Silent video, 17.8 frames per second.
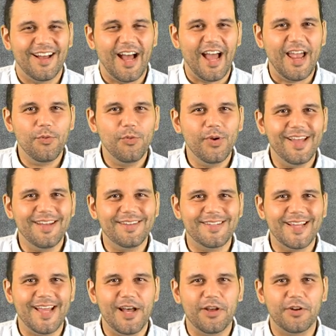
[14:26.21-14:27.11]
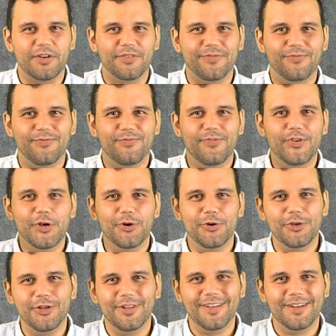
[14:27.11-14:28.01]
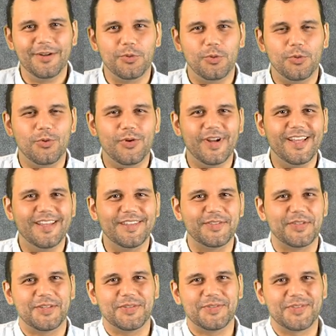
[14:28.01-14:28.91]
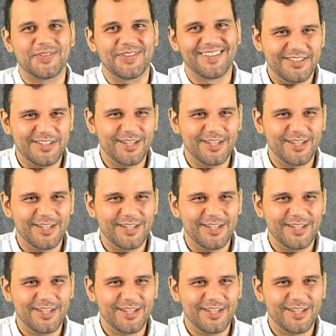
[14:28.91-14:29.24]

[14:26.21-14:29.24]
I ran down a virulent racist